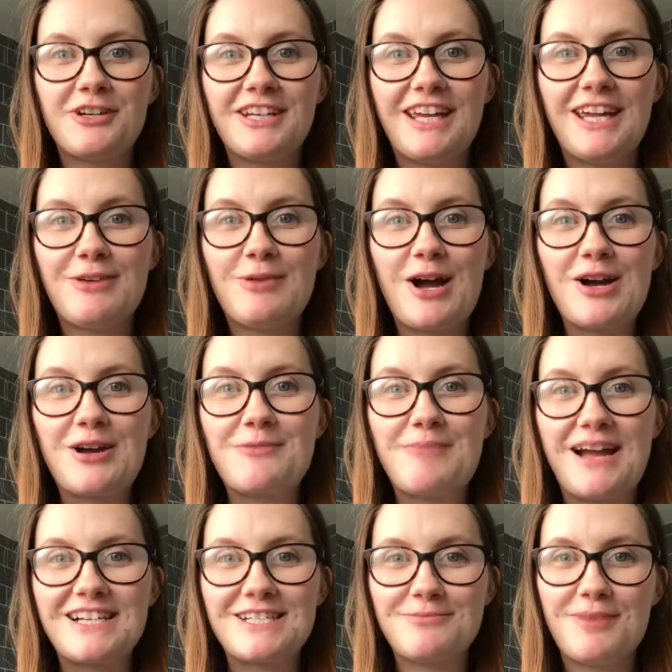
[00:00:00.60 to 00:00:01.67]
everybody, welcome
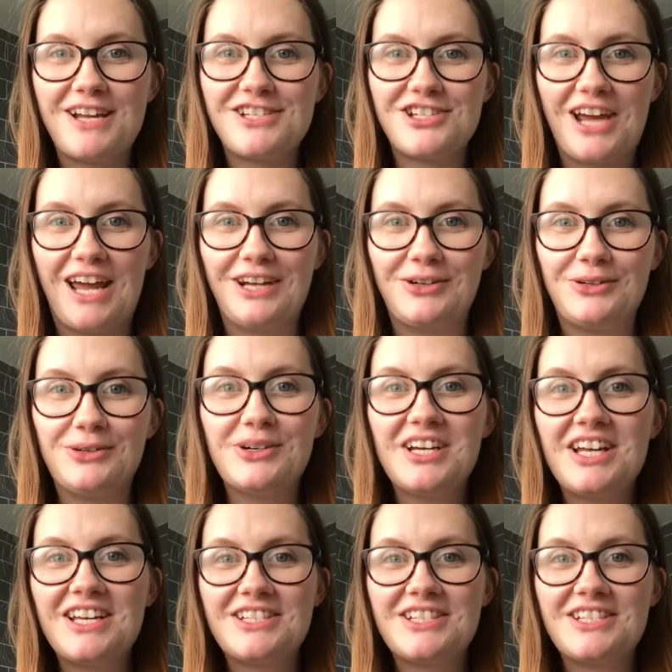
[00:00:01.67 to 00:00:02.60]
back to my channel.